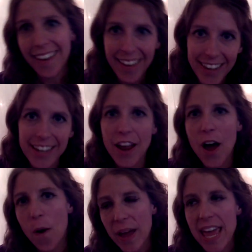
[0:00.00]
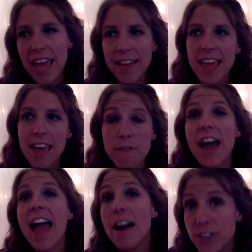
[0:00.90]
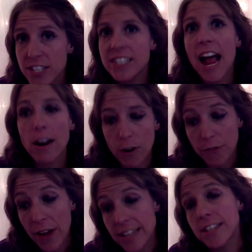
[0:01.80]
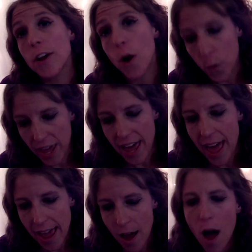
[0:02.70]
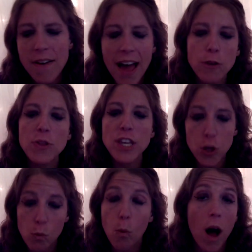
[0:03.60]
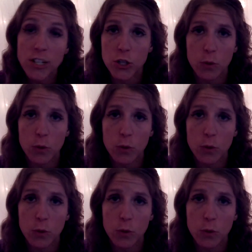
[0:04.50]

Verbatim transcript: you know, if I have to sacrifice it, okay. I don't think you want to,